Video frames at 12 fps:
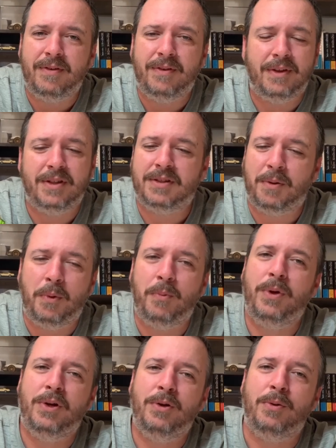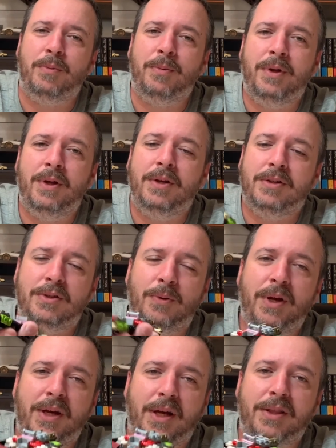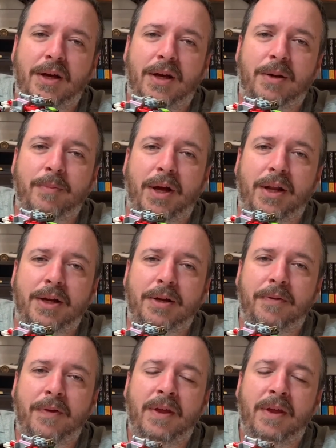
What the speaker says: That's not what we do. So he got the automatic.